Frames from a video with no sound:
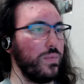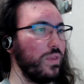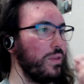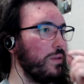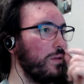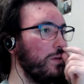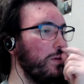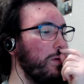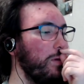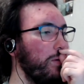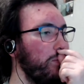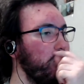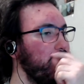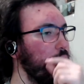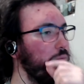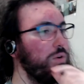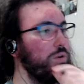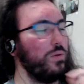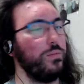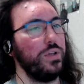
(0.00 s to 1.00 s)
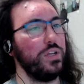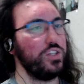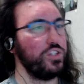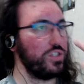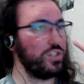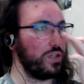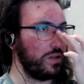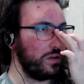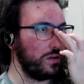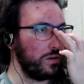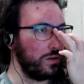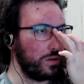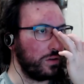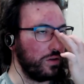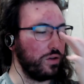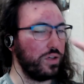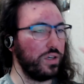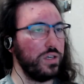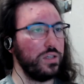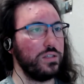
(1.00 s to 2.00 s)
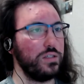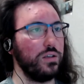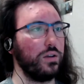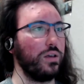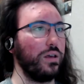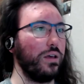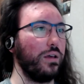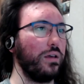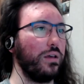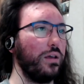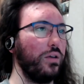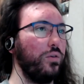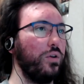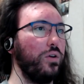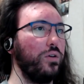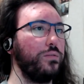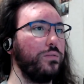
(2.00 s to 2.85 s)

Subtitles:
give you permission. Cookies? Okay, here we go.